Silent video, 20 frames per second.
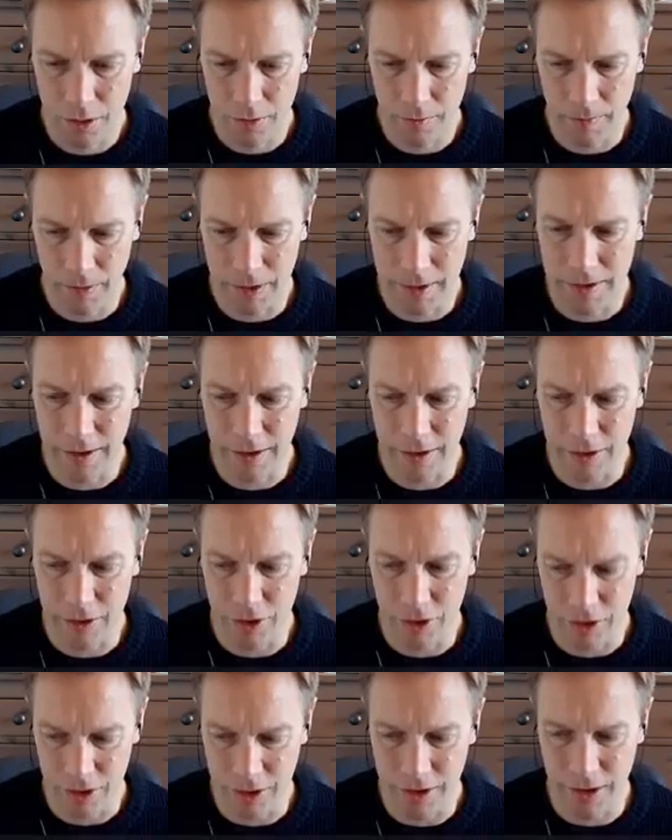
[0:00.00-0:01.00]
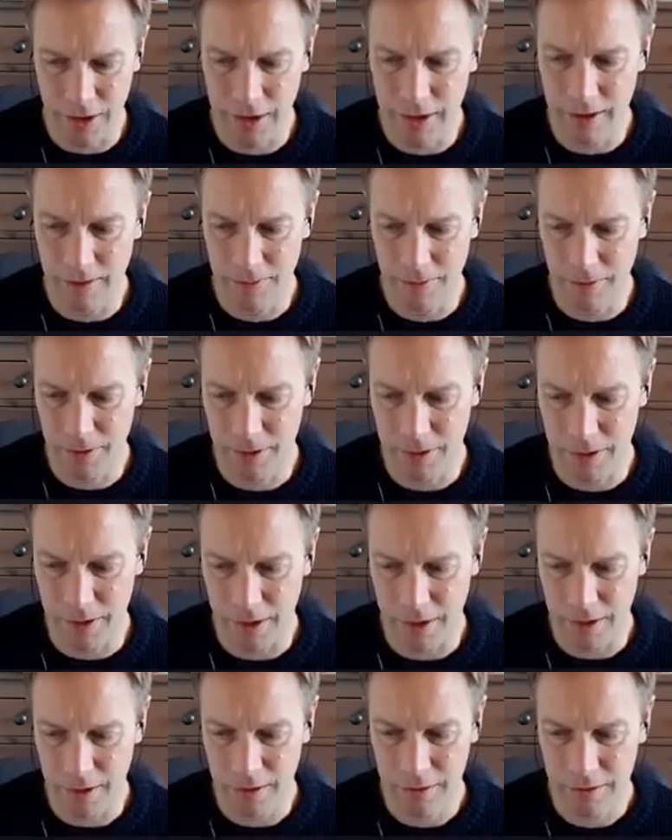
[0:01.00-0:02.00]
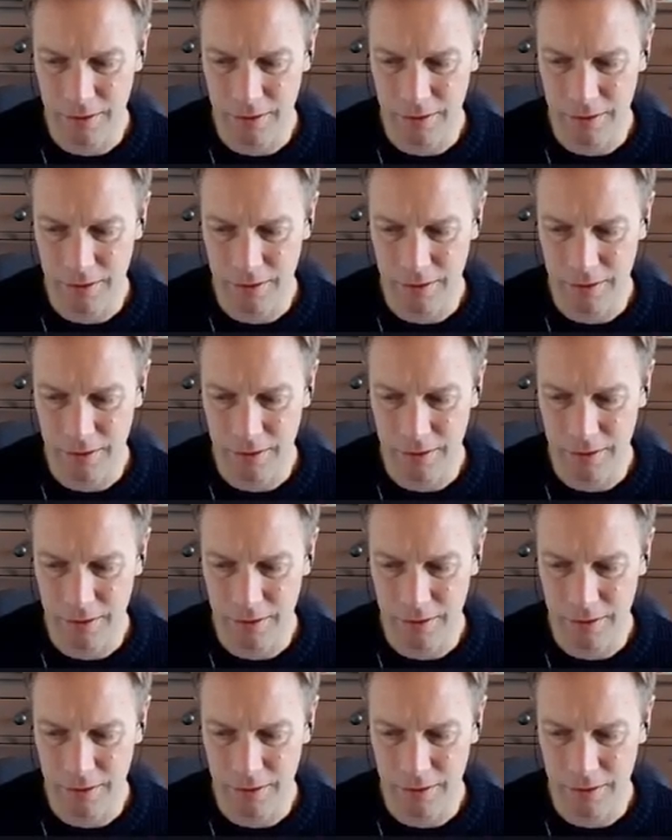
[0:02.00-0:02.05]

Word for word: basically just delete the pointer.